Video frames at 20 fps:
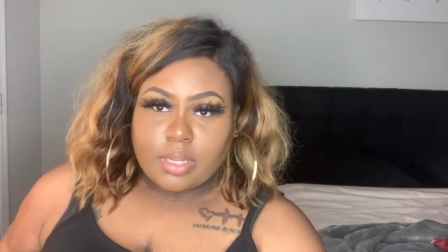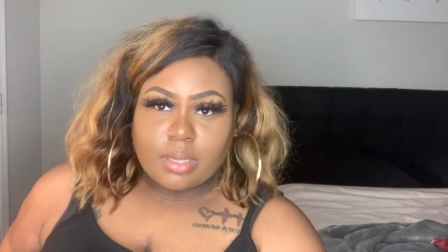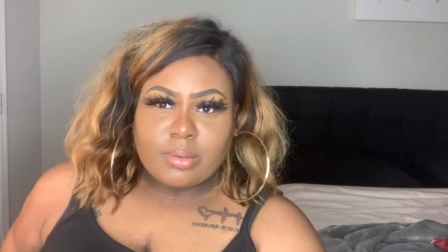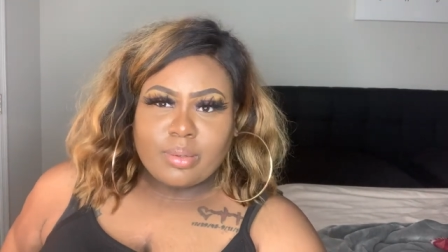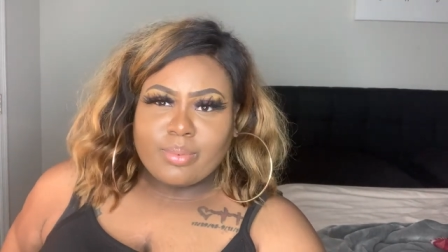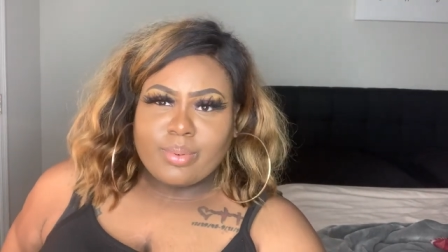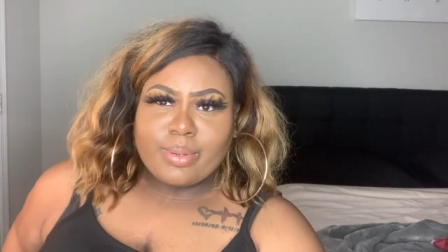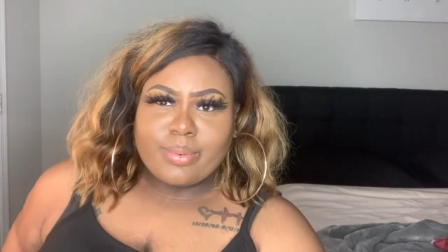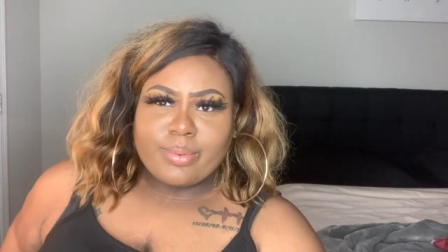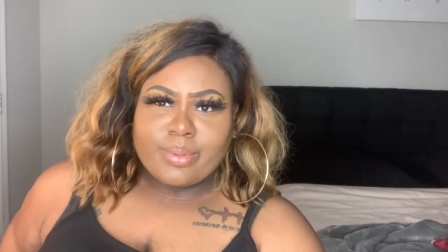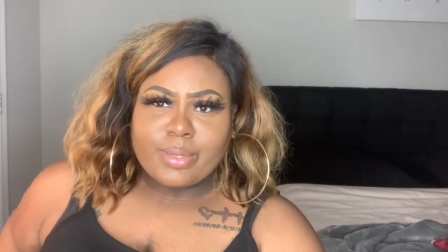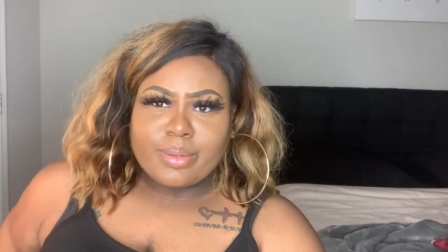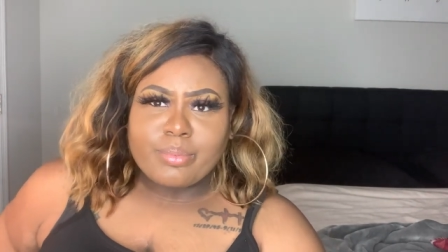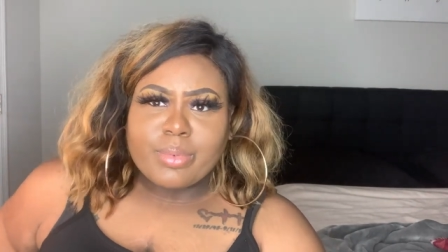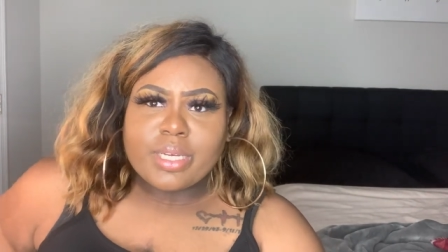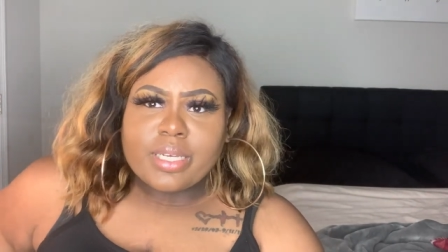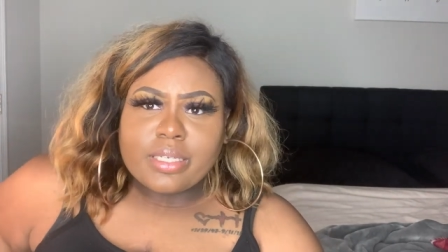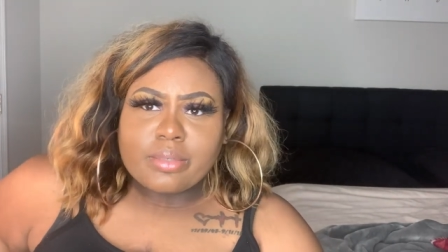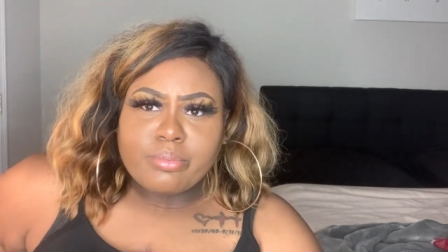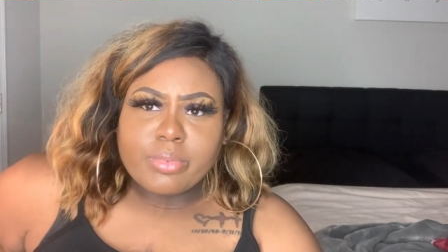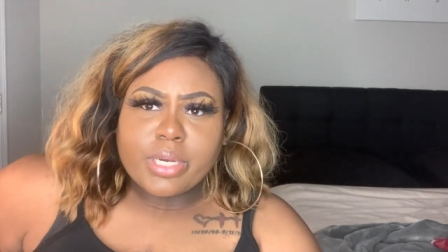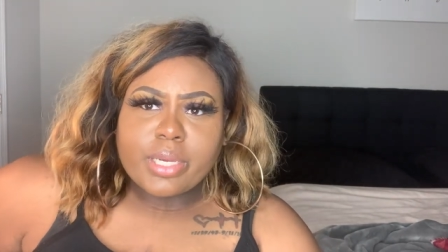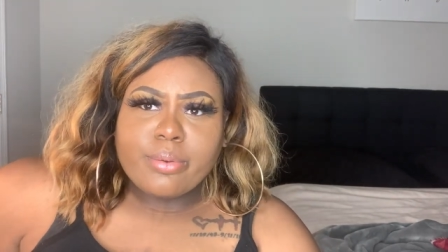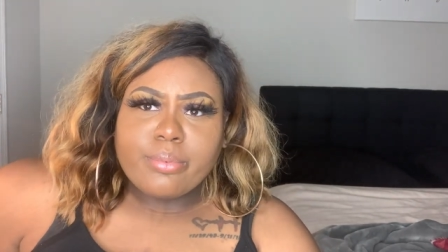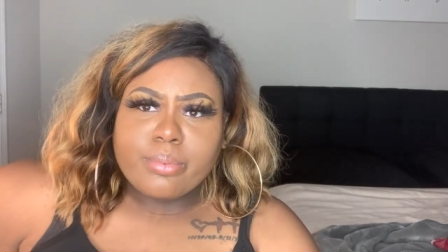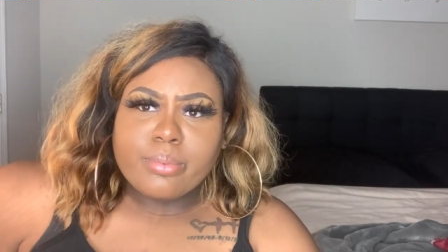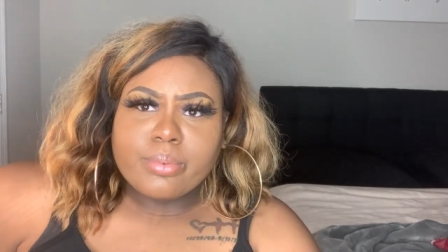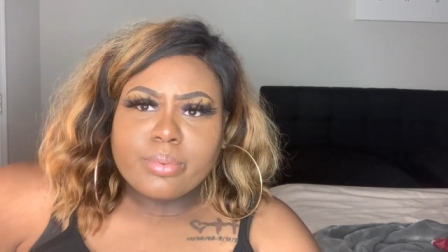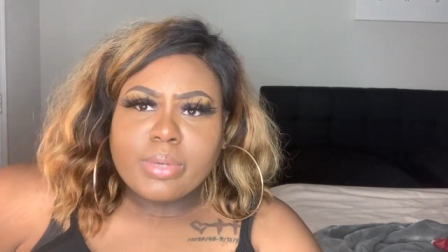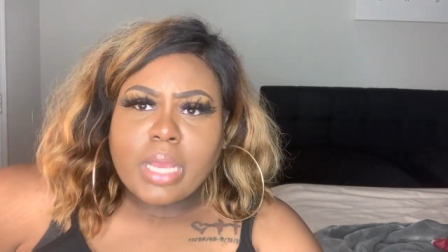I don't even know what, what he what he
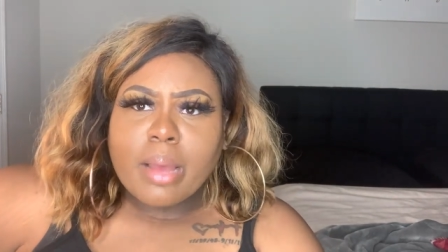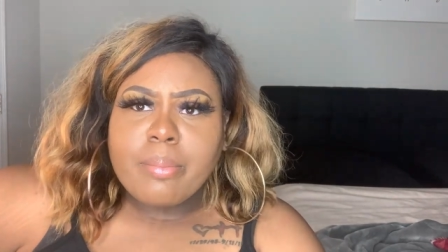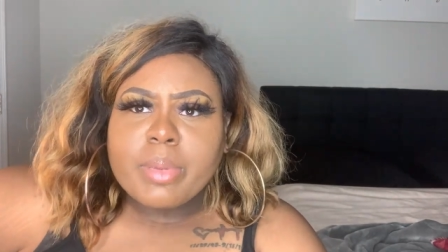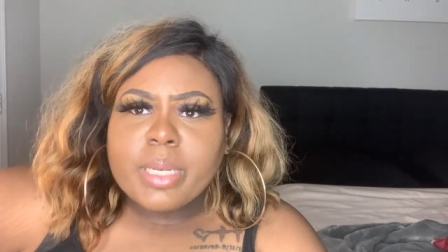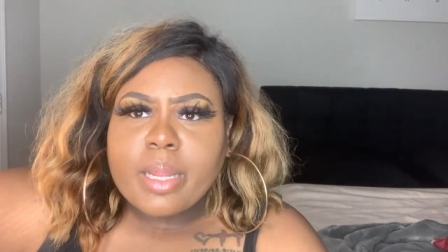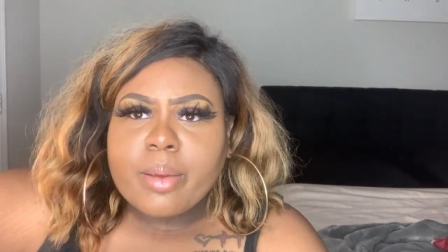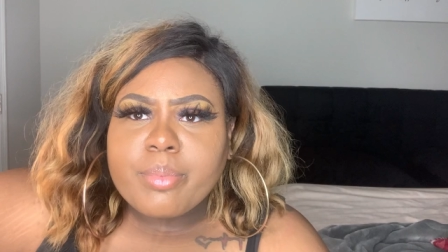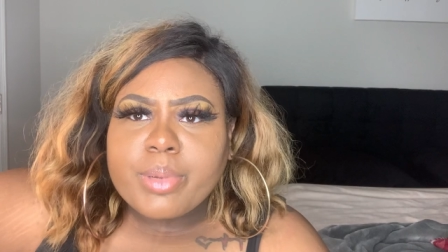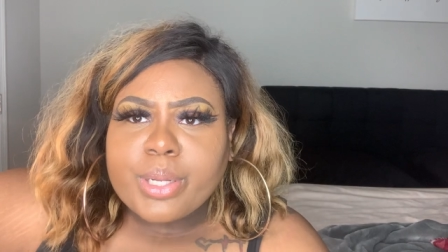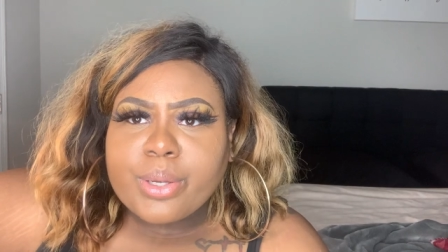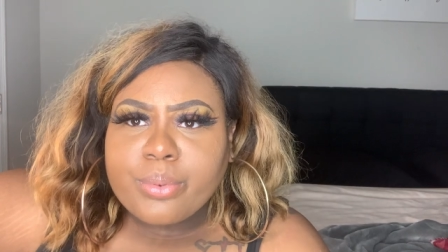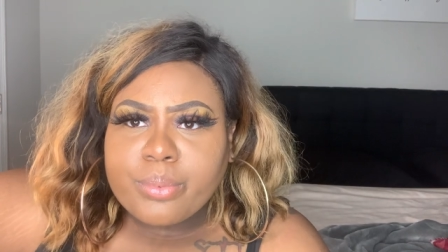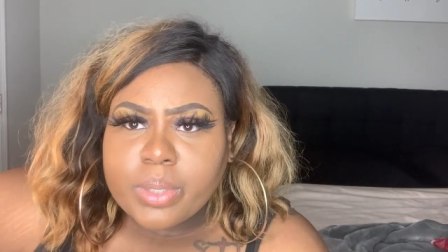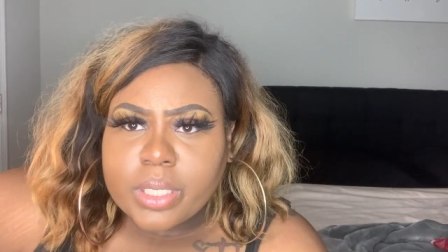comment down below.